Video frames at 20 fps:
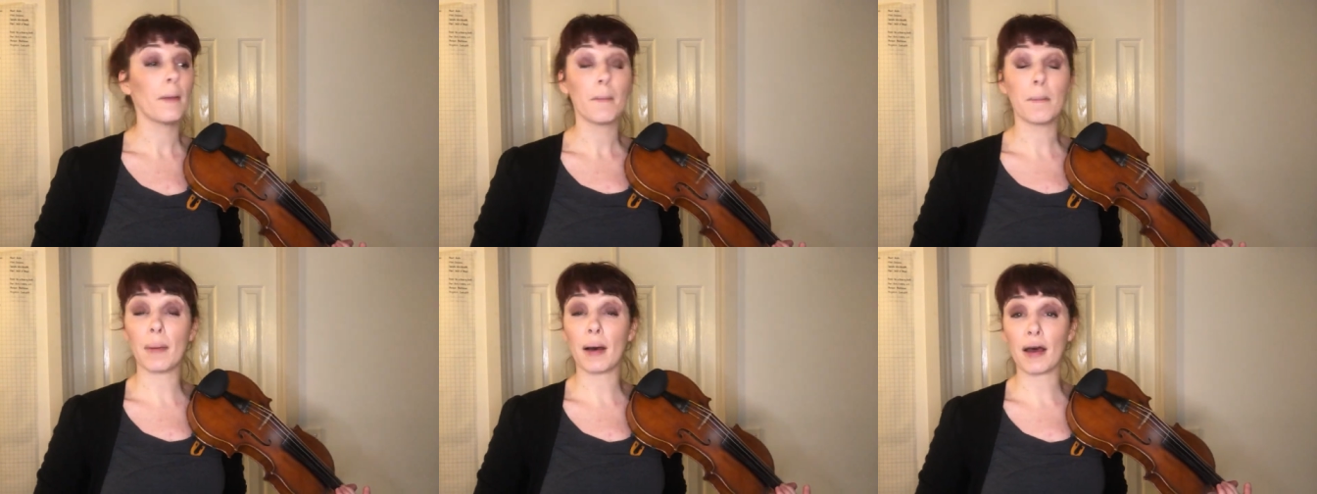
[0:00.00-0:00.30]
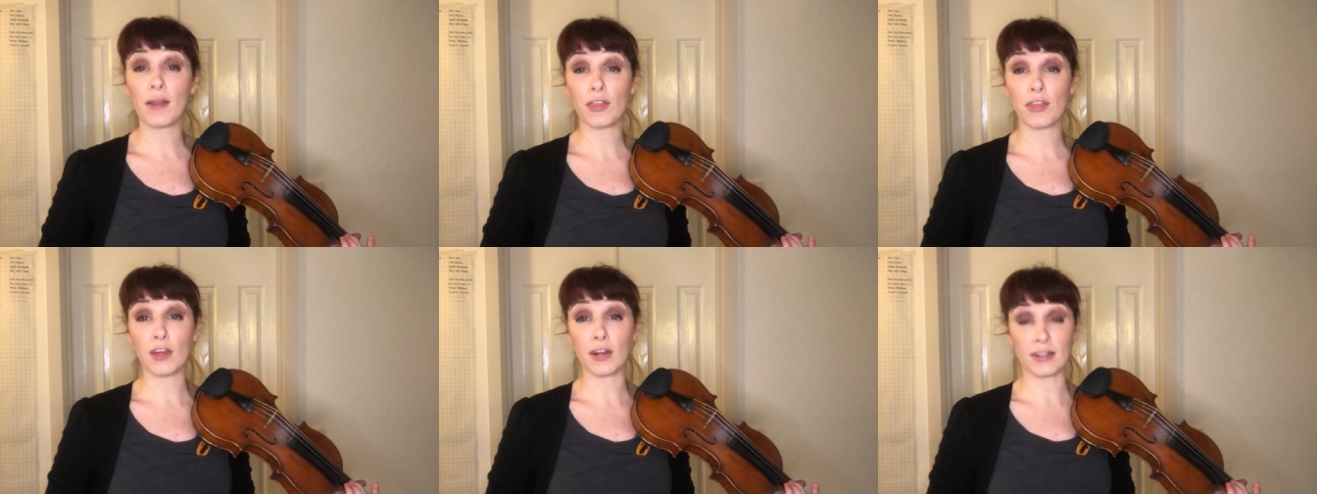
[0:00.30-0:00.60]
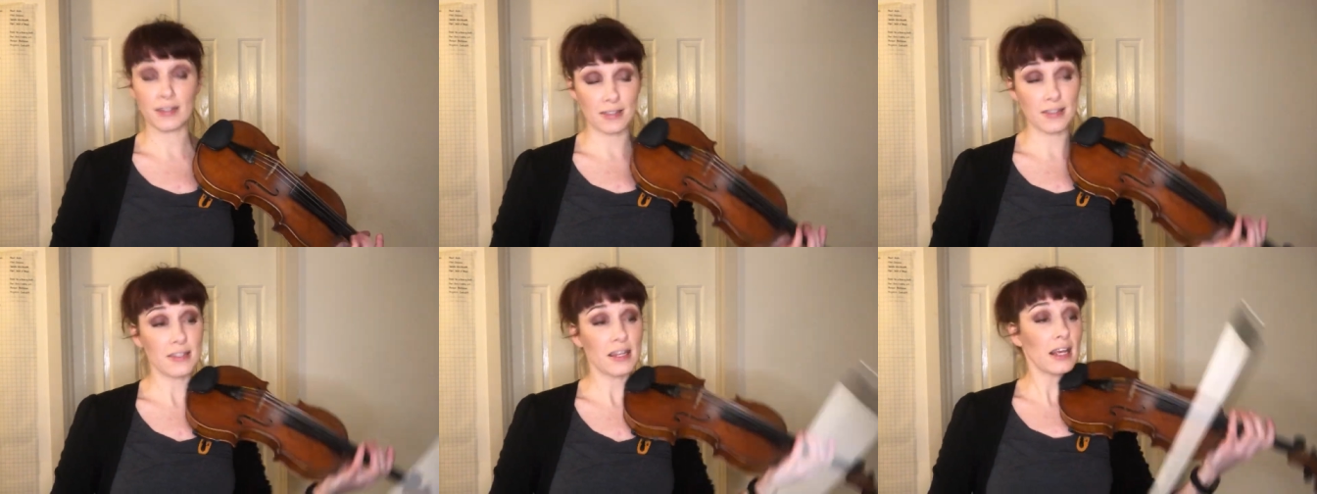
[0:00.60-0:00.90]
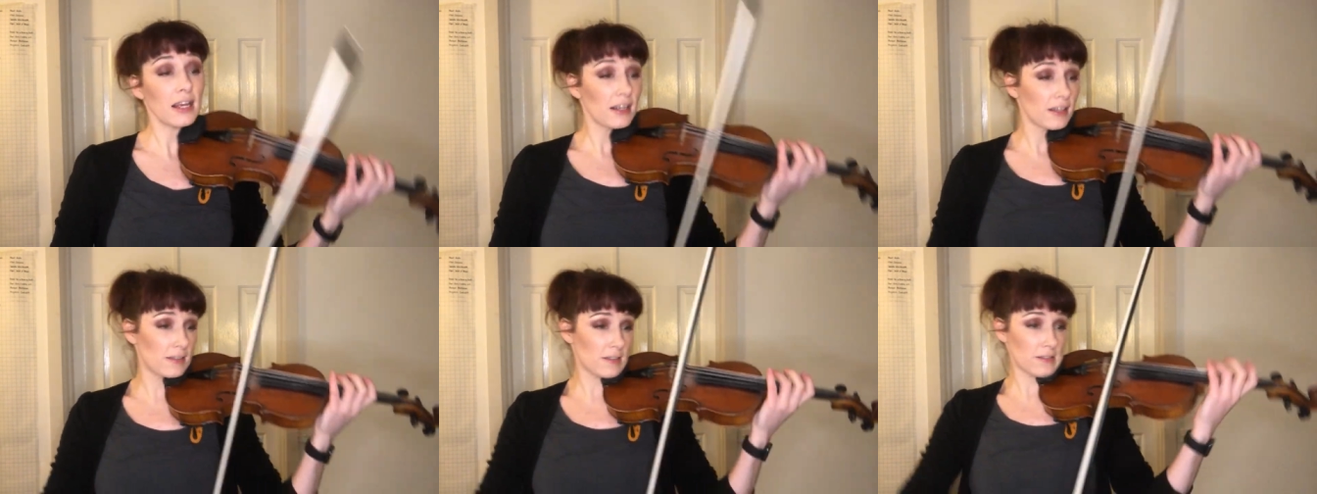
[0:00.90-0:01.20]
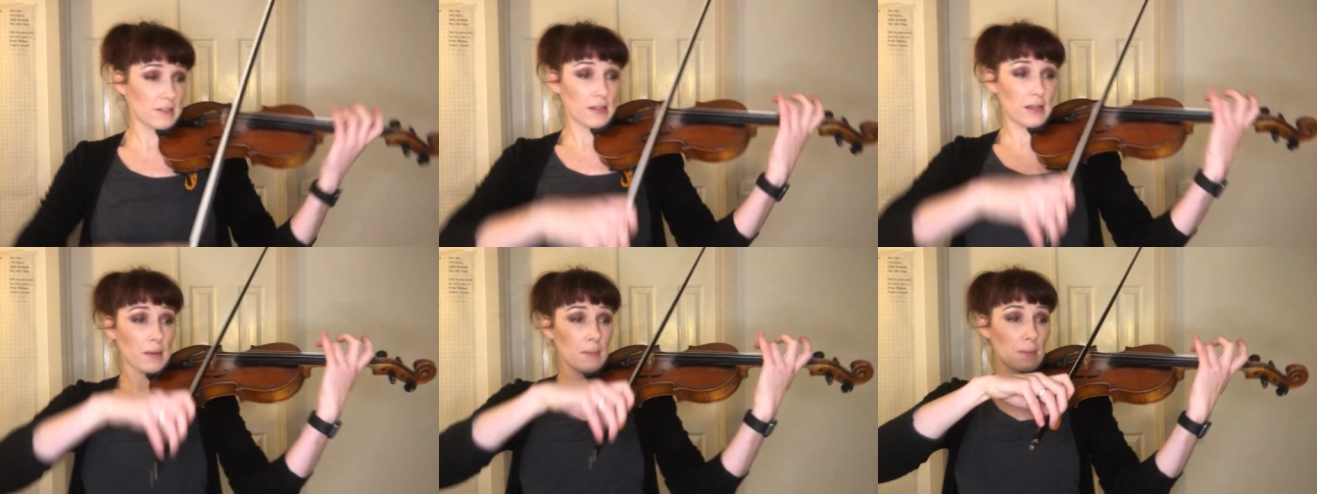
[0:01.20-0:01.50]
bar
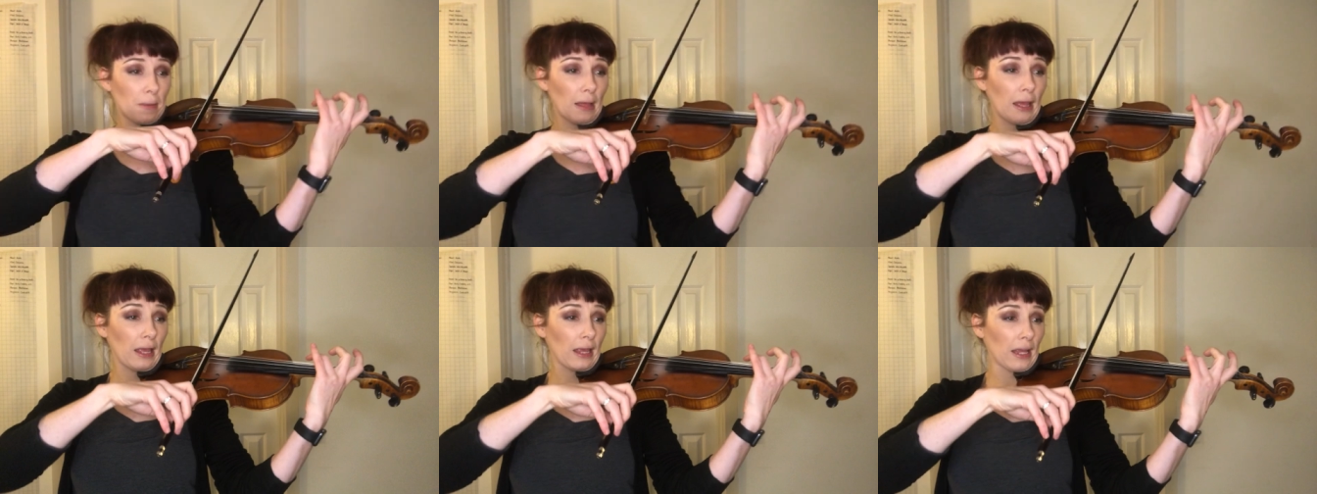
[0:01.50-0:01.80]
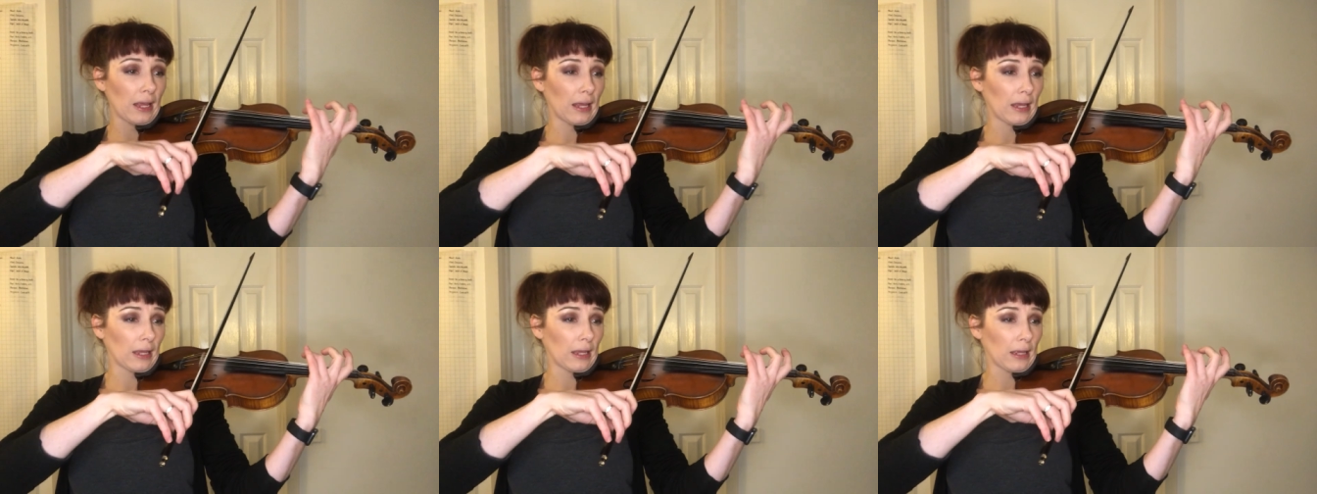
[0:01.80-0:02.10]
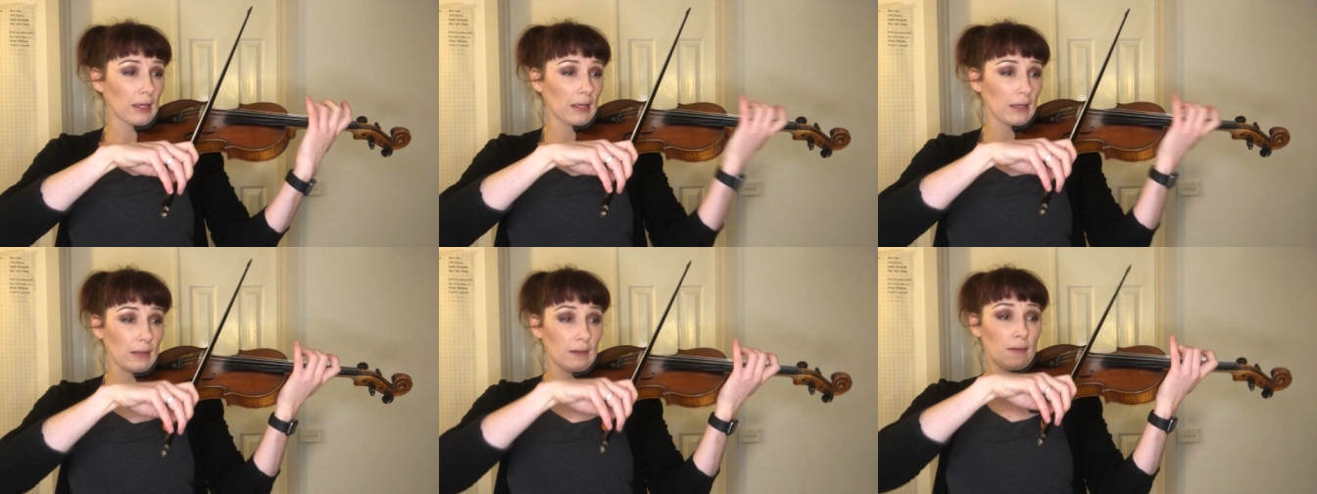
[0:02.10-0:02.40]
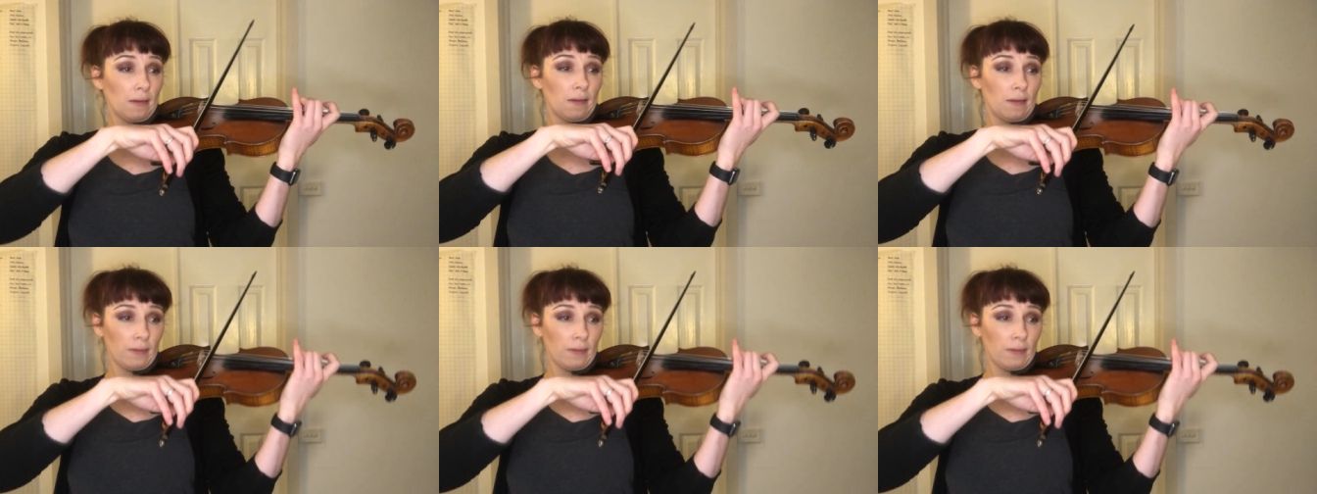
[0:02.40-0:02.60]
36, playing...